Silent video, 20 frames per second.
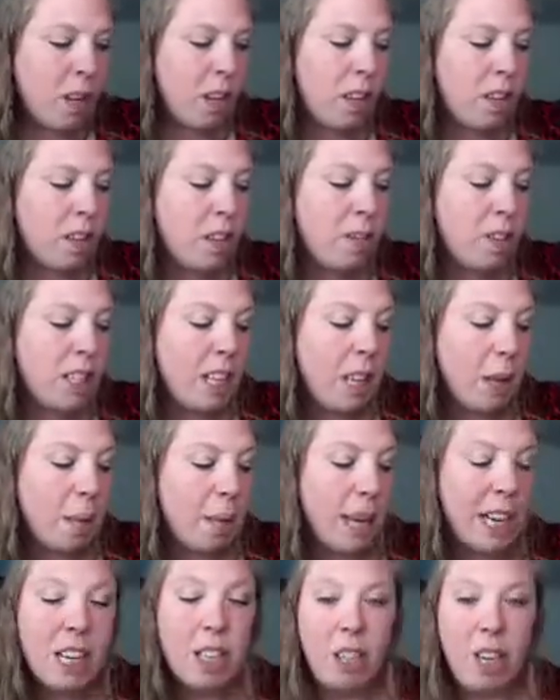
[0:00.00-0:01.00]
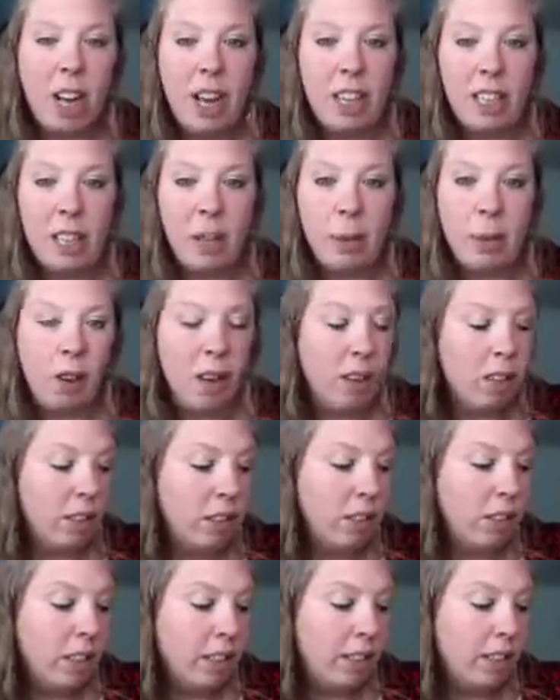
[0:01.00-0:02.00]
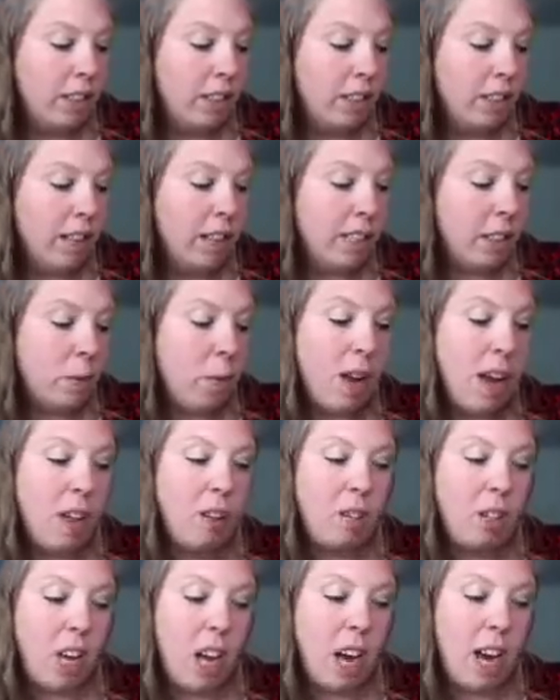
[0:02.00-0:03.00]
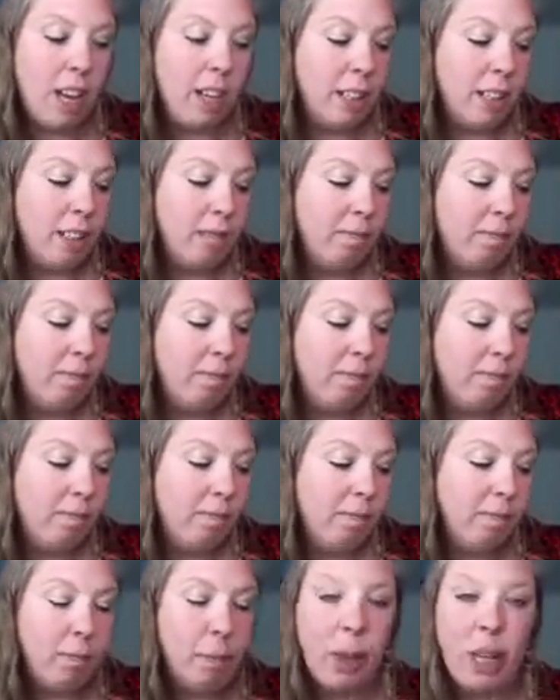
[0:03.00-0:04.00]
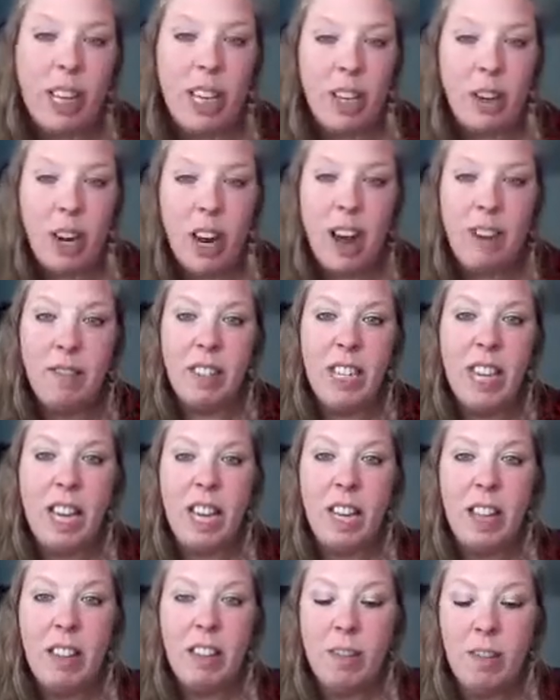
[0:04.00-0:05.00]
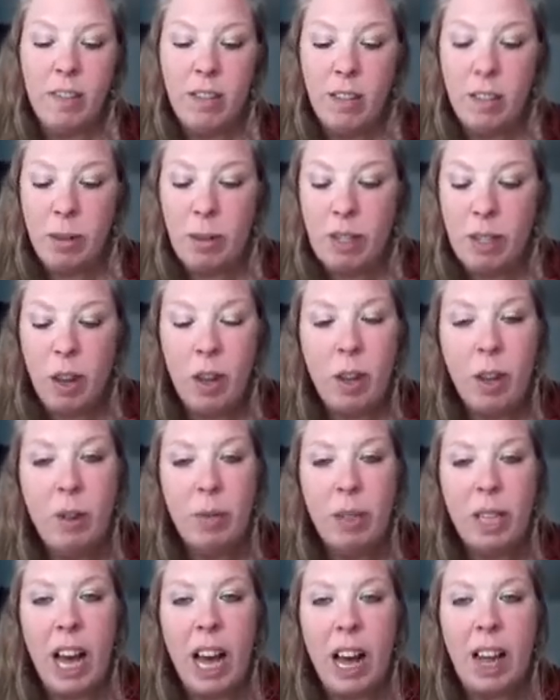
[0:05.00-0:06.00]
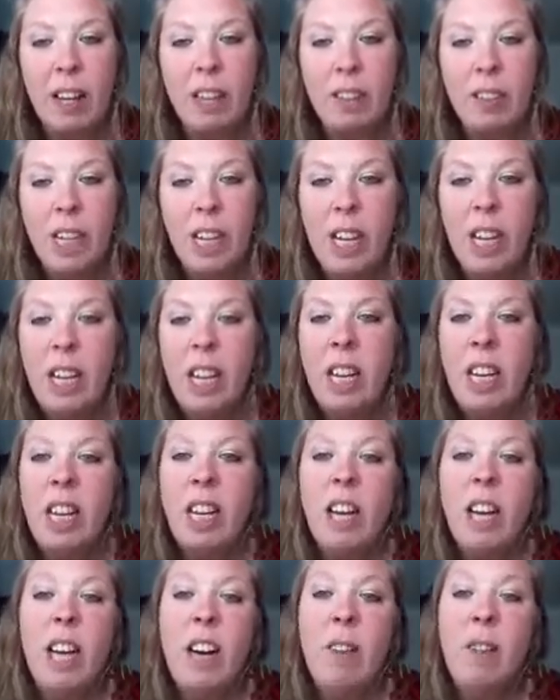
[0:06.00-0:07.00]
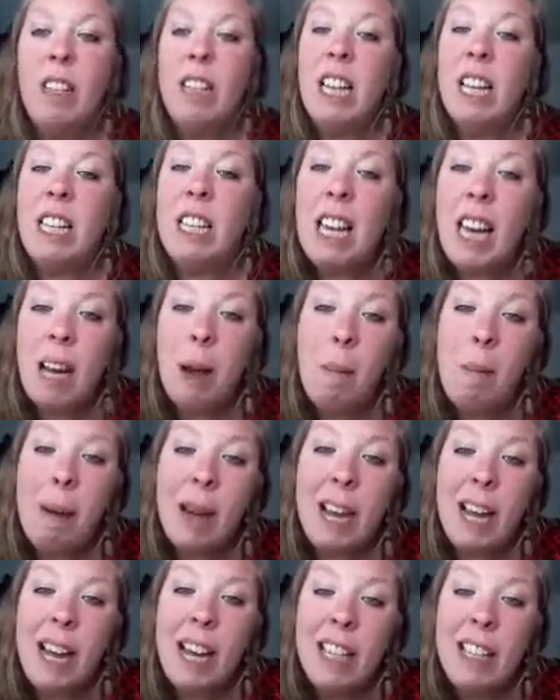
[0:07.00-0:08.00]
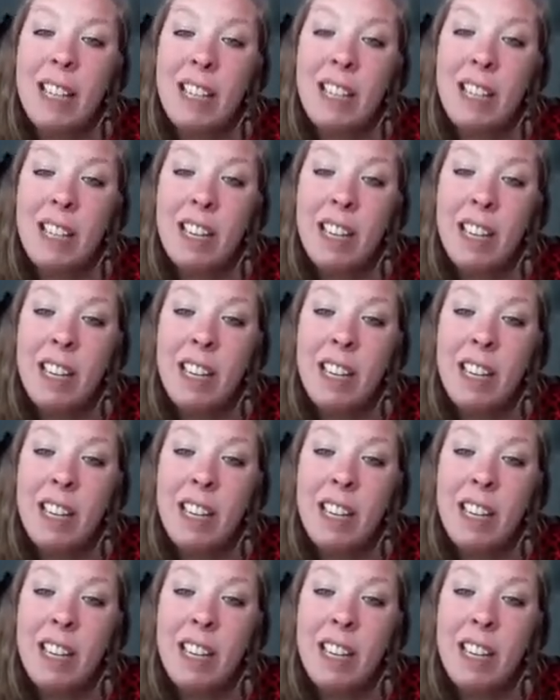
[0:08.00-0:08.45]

Because obviously the biggest shark in the world is a whale shark, but they don't have teeth. So it's not those guys. And obviously the second biggest